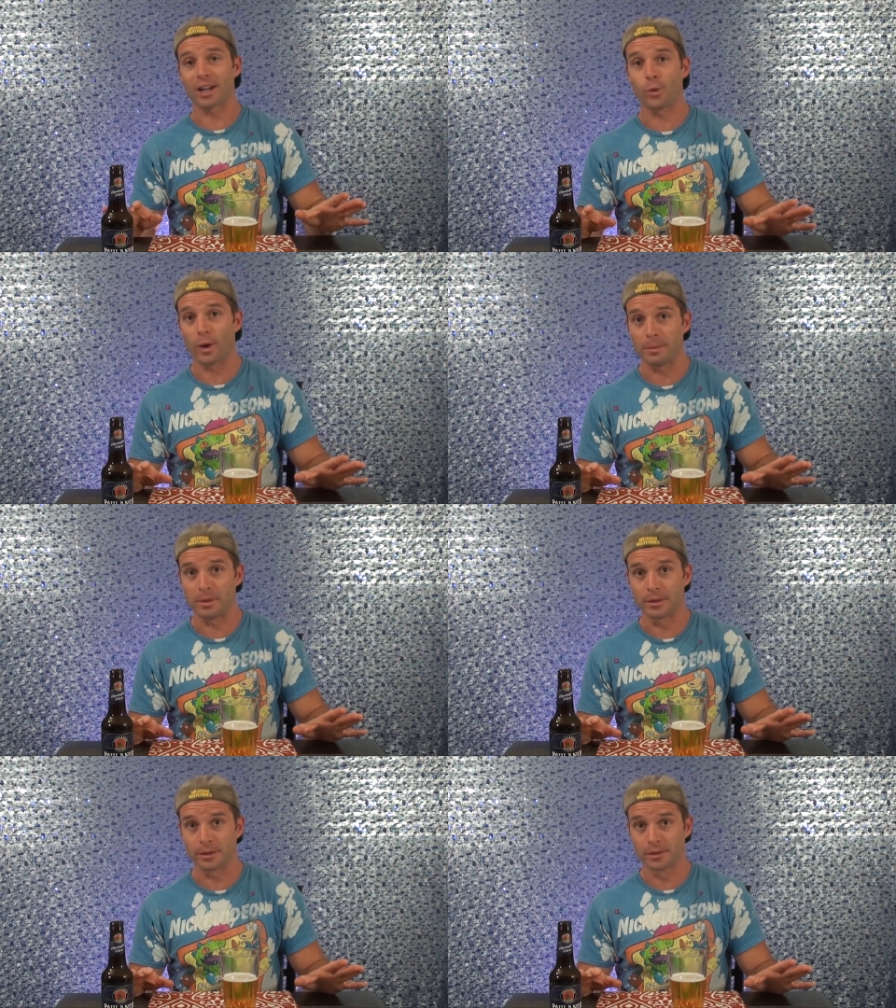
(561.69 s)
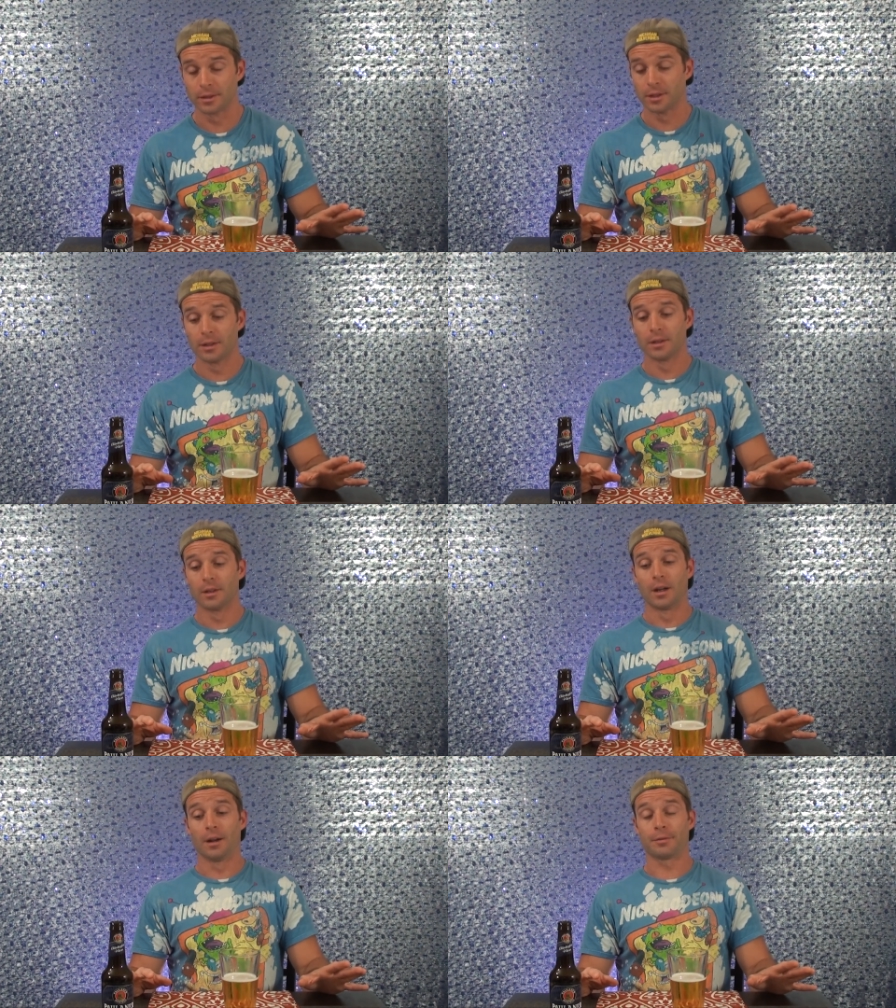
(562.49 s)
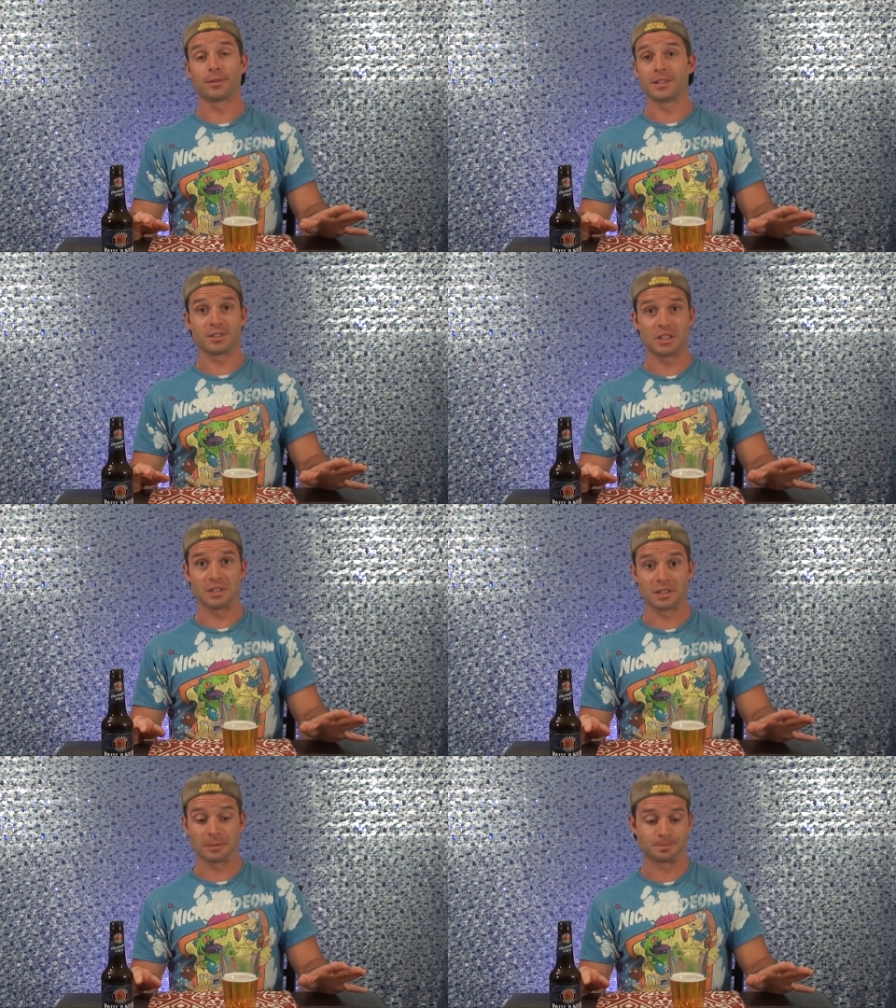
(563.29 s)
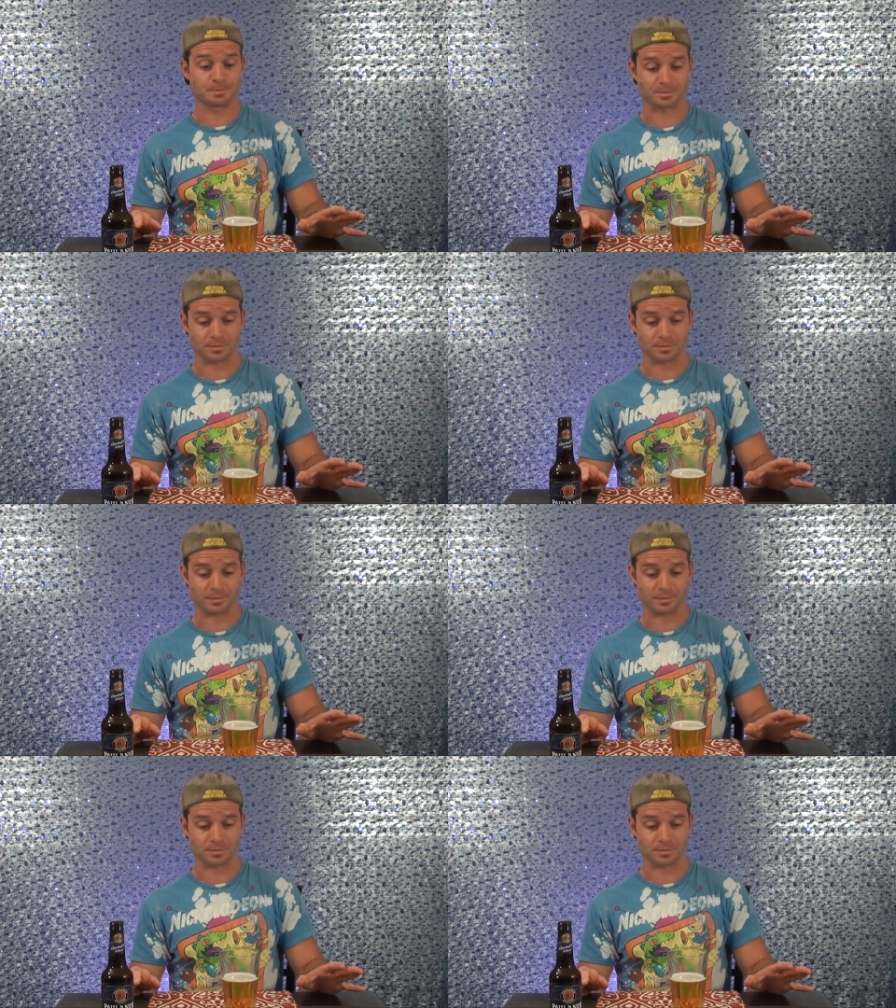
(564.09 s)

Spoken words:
segue beer for the season,